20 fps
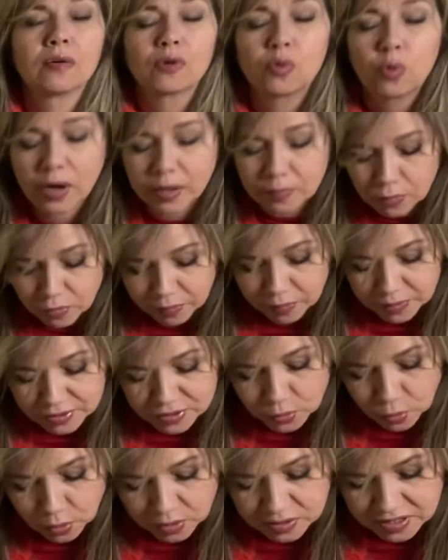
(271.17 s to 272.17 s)
Quick movement
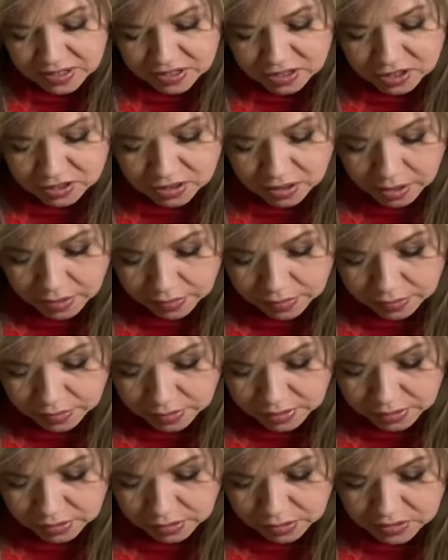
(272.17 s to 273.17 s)
towards each other,
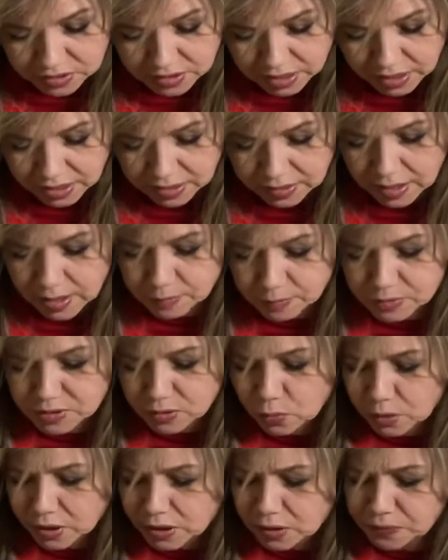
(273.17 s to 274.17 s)
it looks like. So
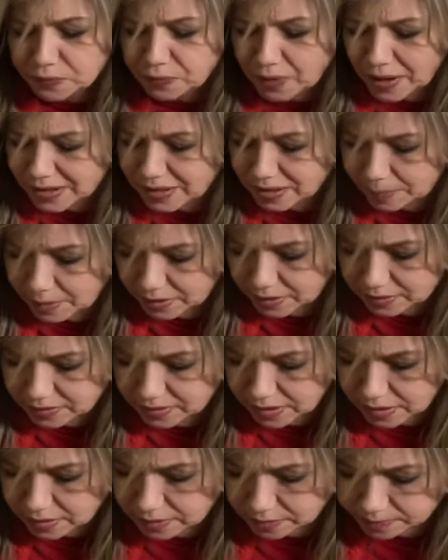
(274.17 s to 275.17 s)
what are you fighting about
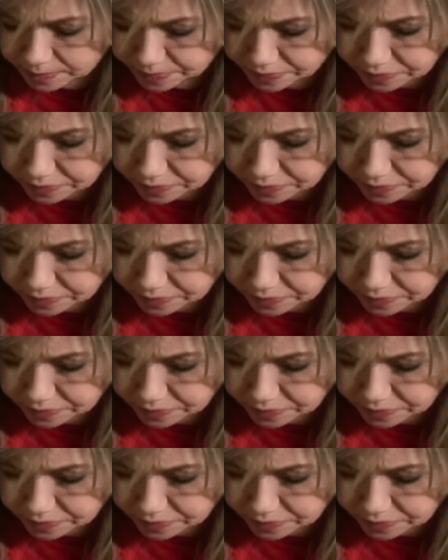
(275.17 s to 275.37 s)
then?